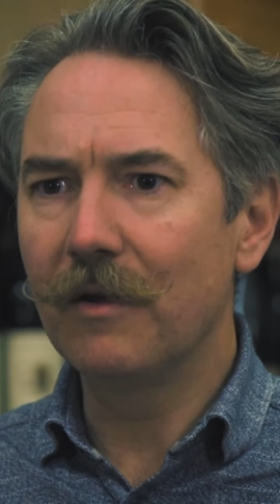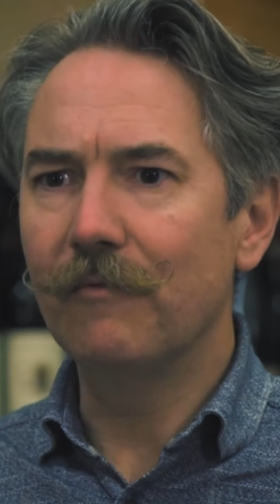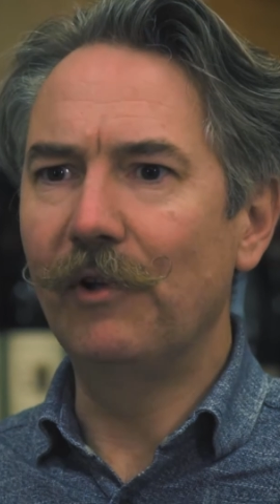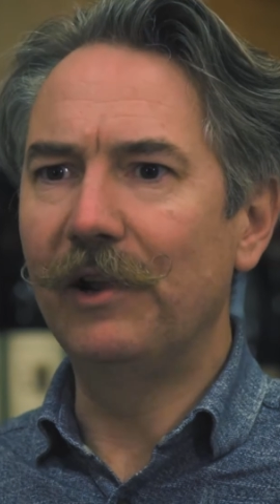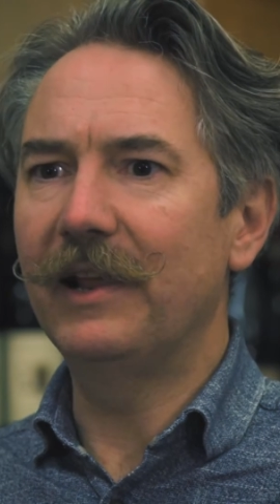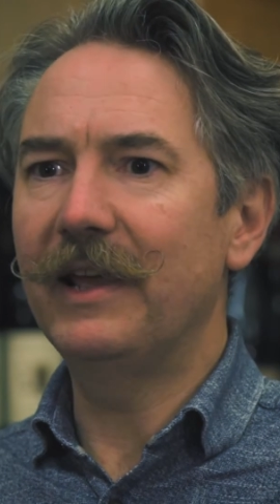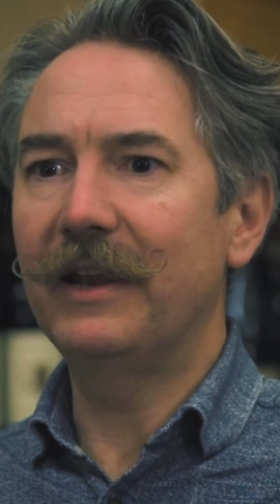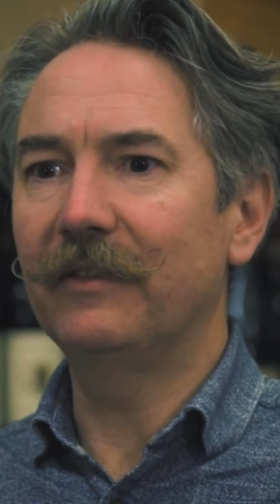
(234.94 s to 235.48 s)

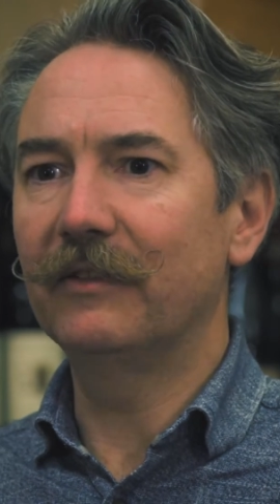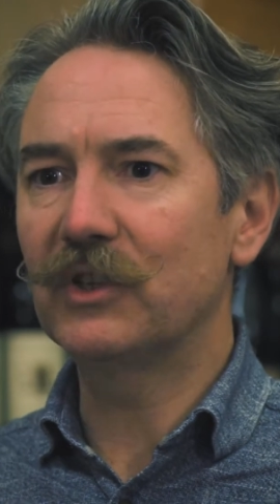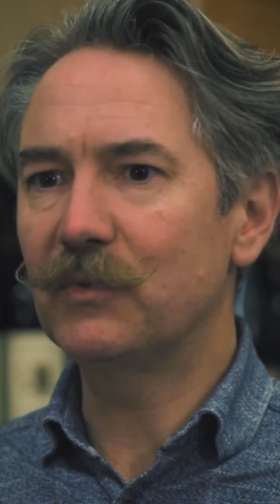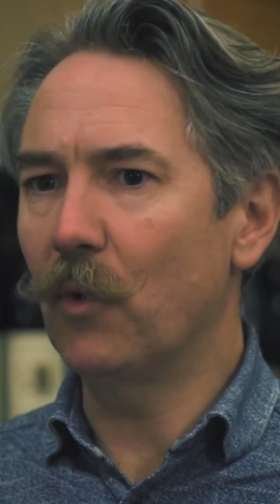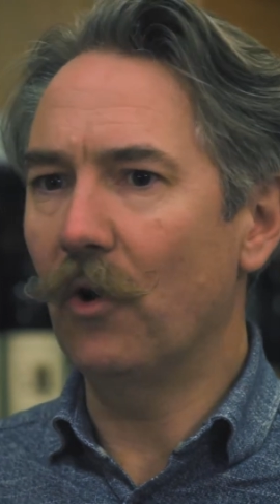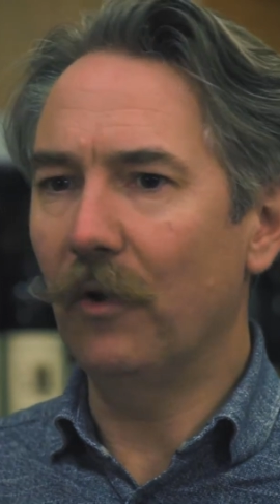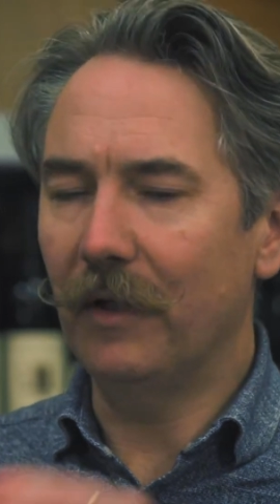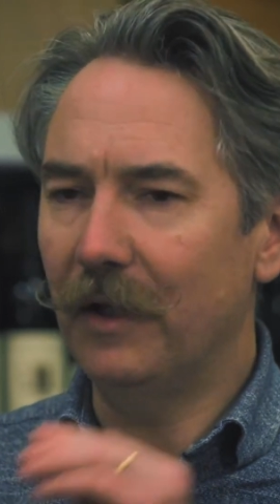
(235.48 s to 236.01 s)
really hitting the
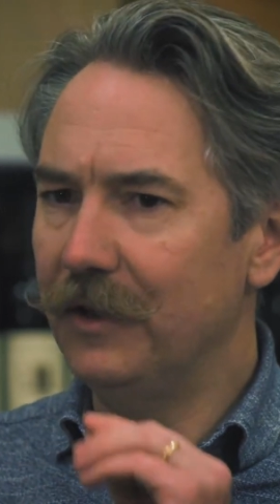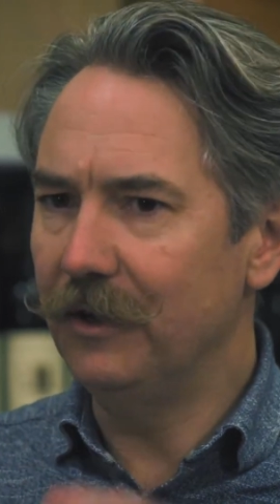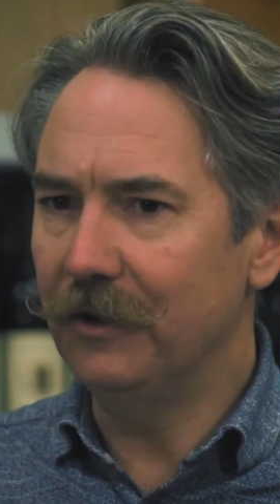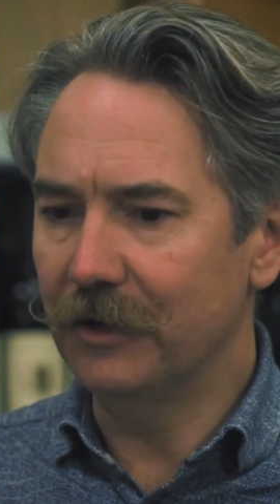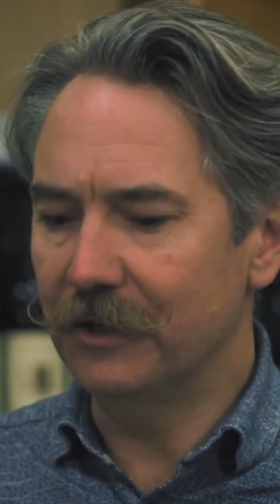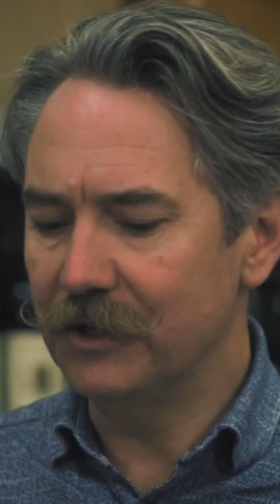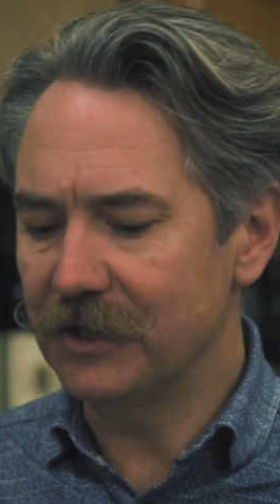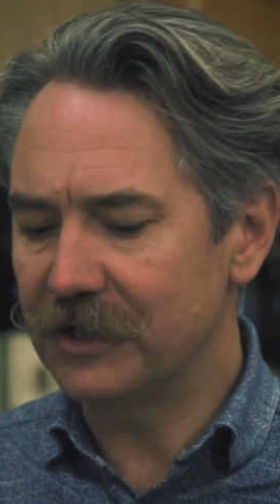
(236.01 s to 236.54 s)
spot, and you
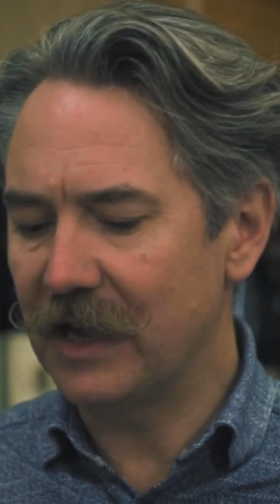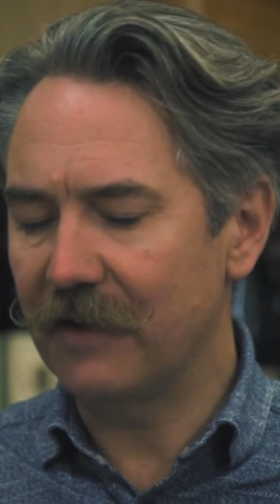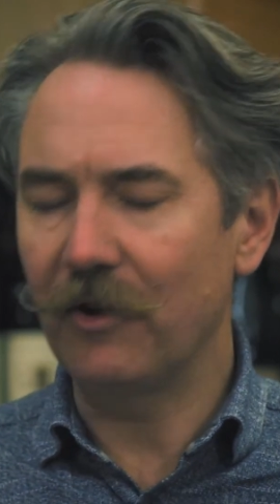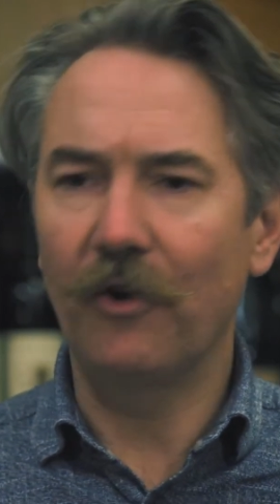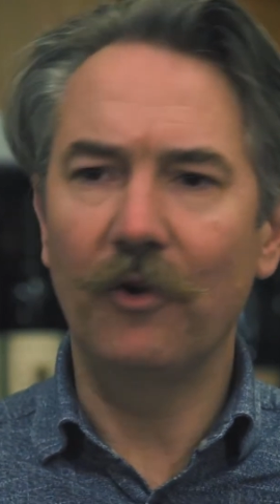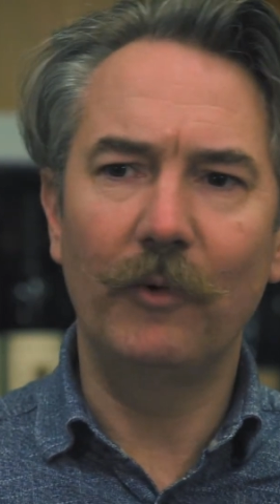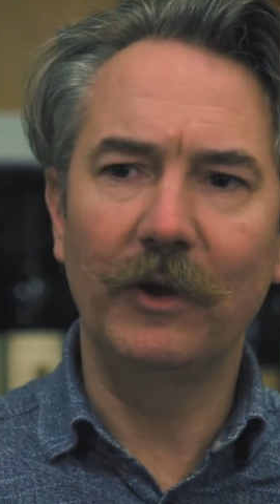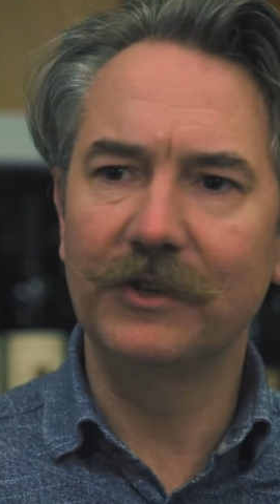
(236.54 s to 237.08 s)
can just have it
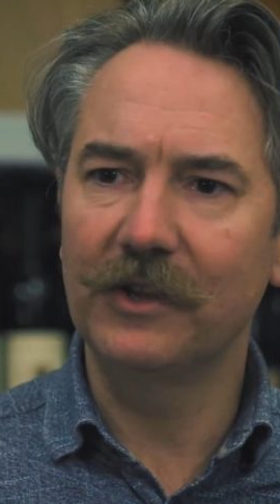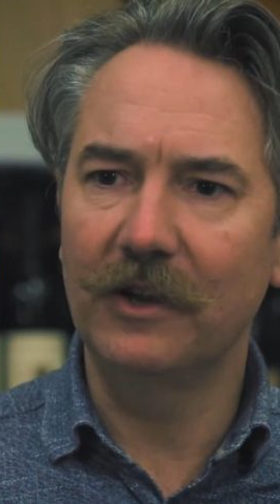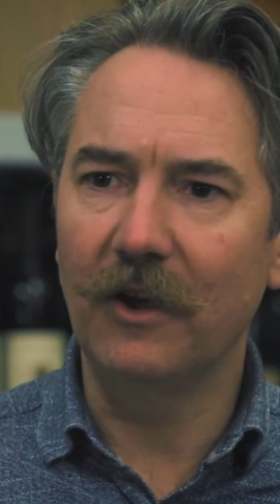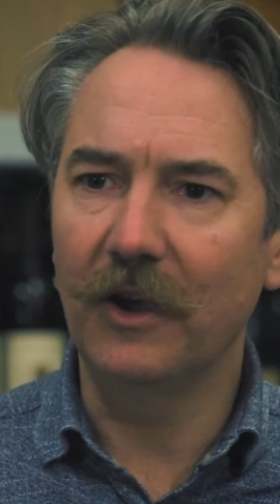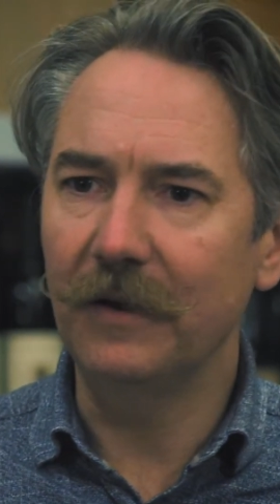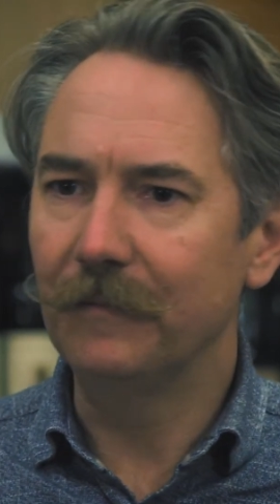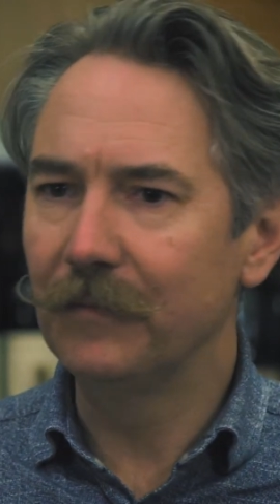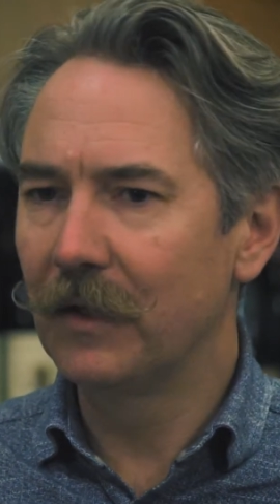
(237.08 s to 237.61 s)
on a Wednesday
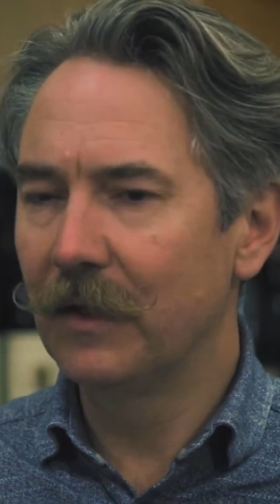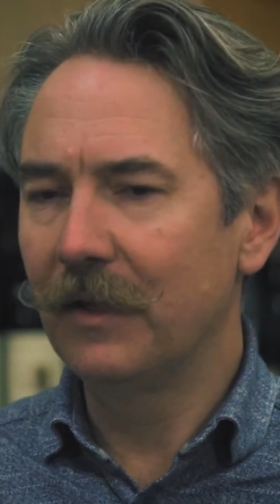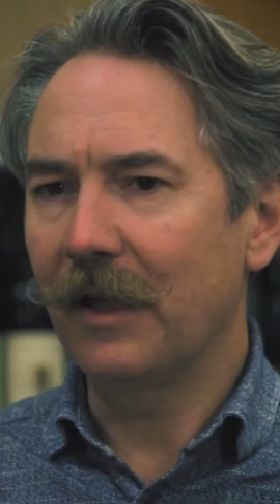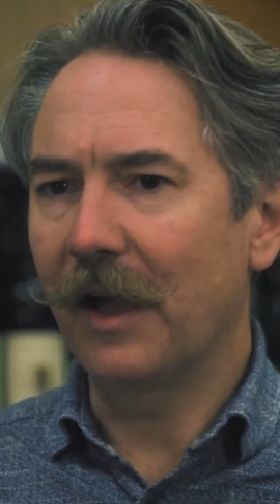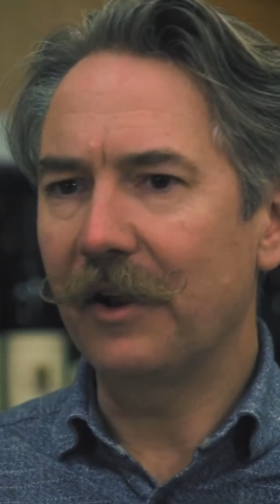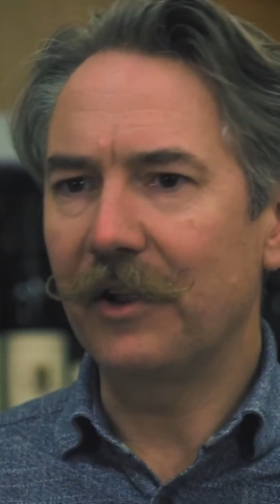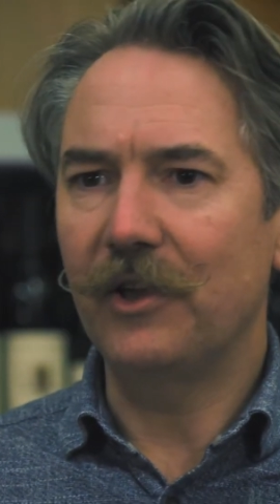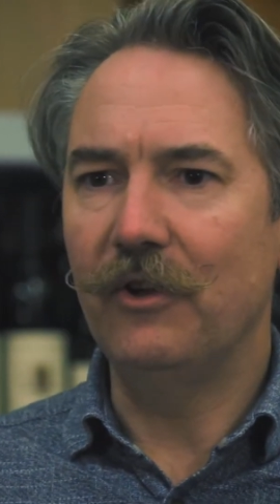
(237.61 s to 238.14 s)
night
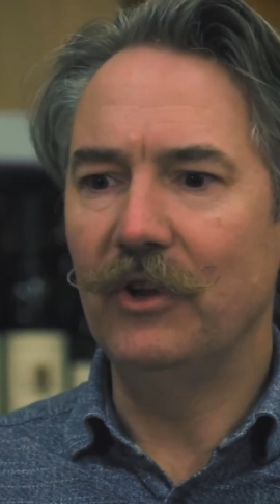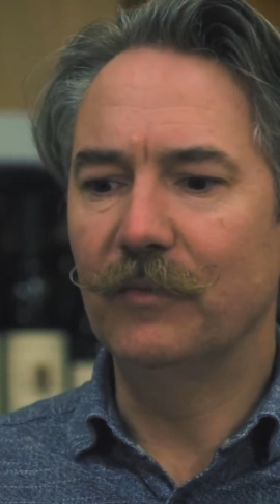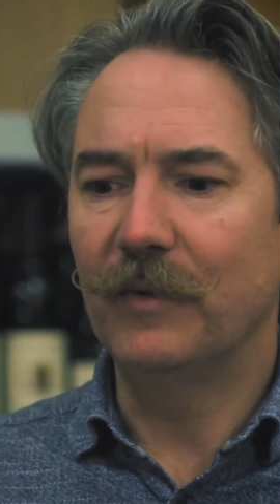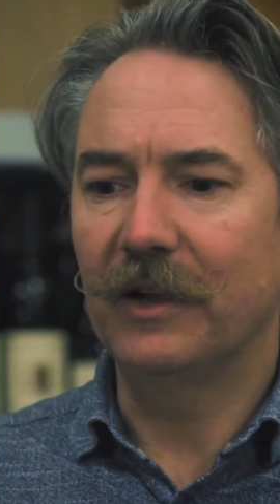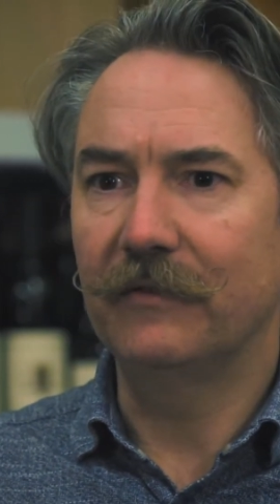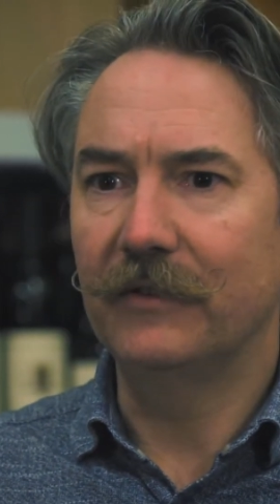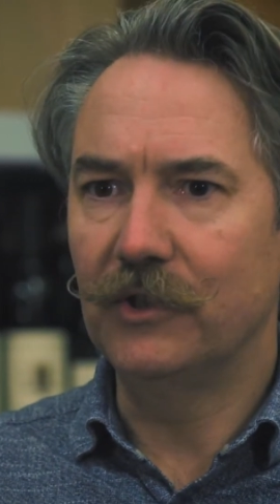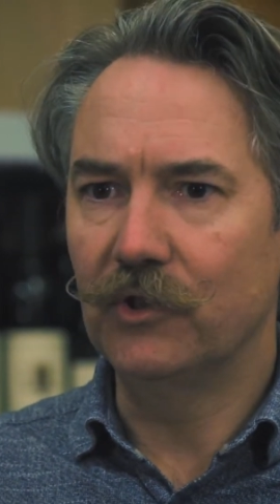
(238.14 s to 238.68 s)
and get a huge
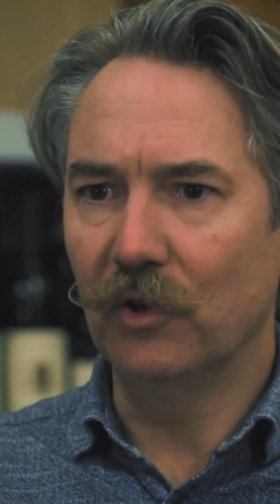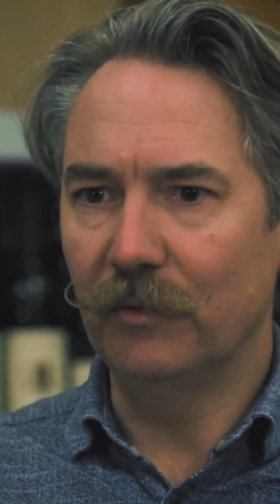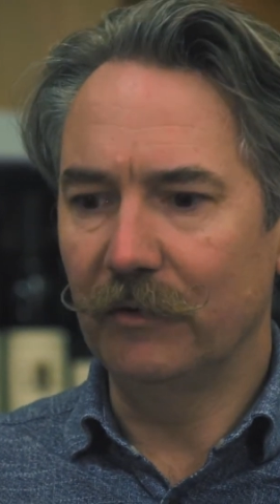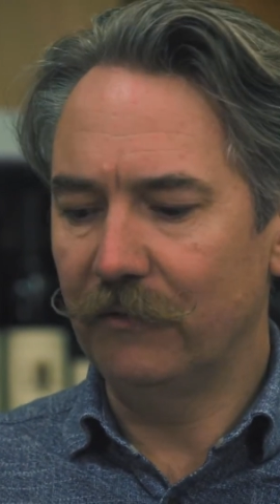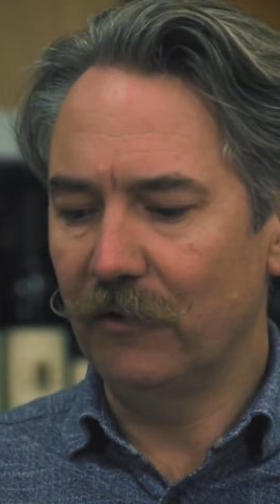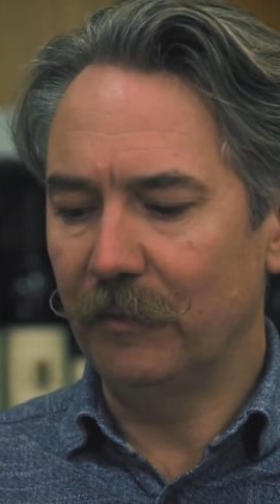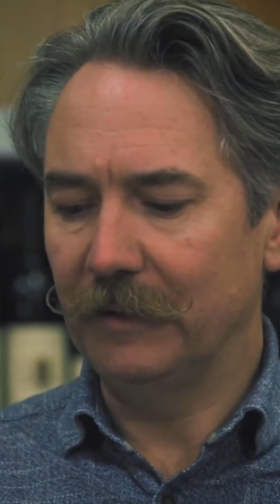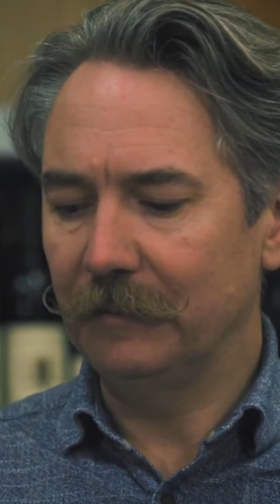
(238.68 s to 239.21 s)
amount of enjoyment
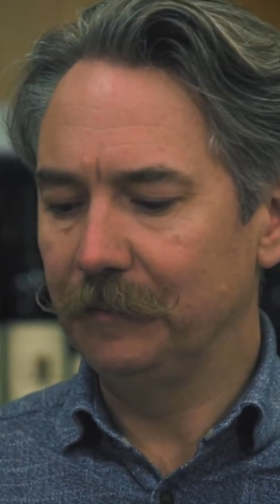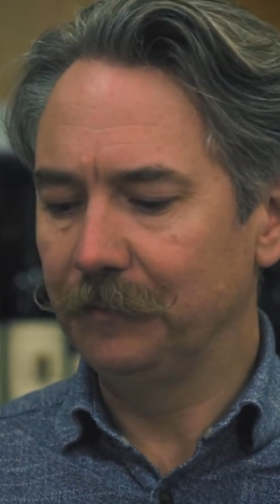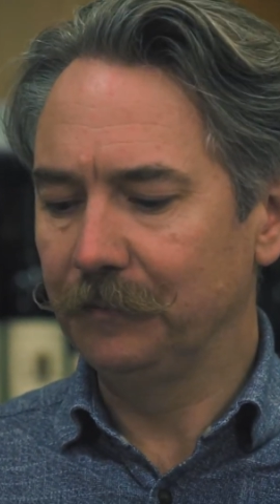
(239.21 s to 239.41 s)
from it.